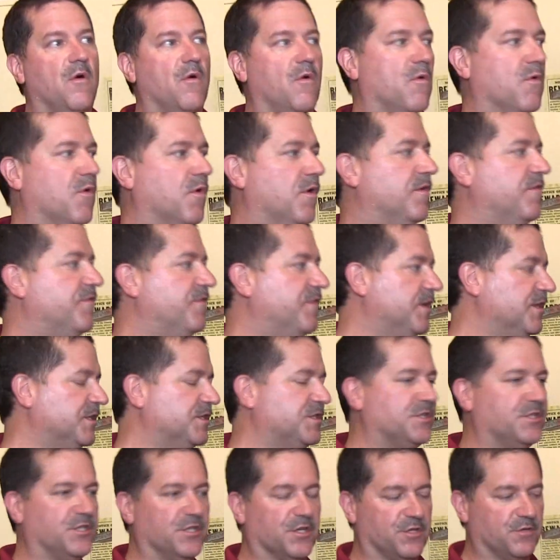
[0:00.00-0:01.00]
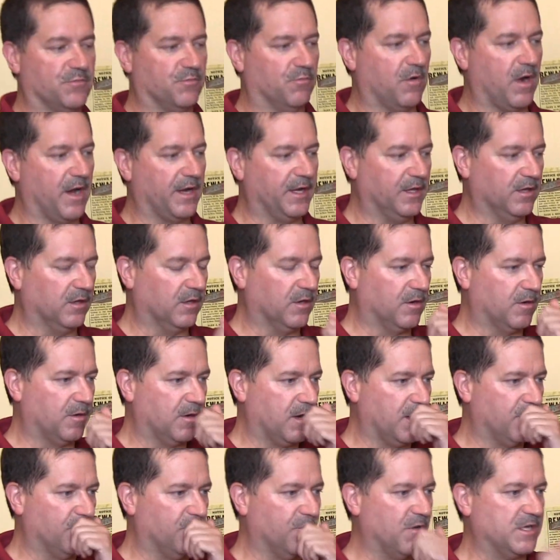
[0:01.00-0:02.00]
or if it's just
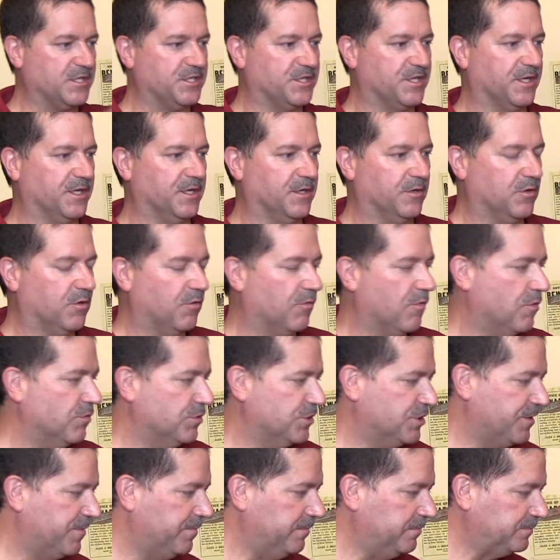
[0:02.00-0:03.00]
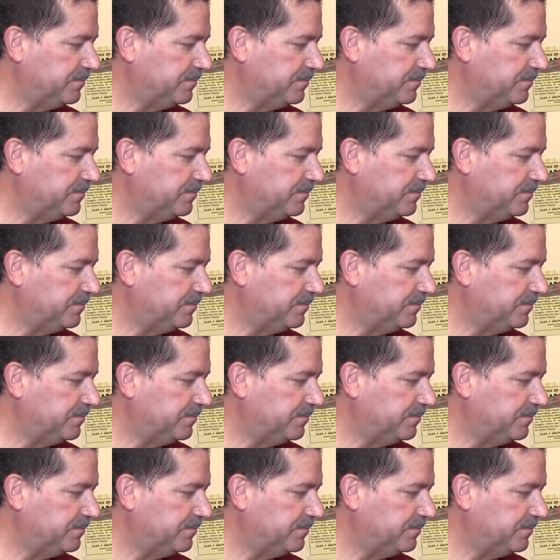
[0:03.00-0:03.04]
regular rusting corrosion.